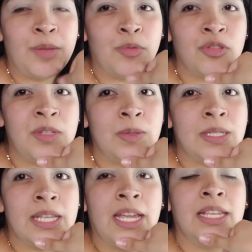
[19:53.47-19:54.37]
he pulls me to
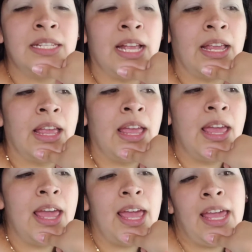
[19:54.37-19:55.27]
the side and he's like,
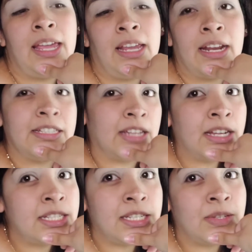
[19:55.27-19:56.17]
hey, can I
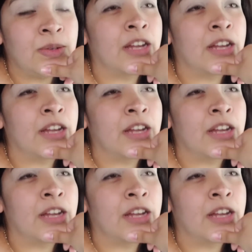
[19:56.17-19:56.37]
talk to you?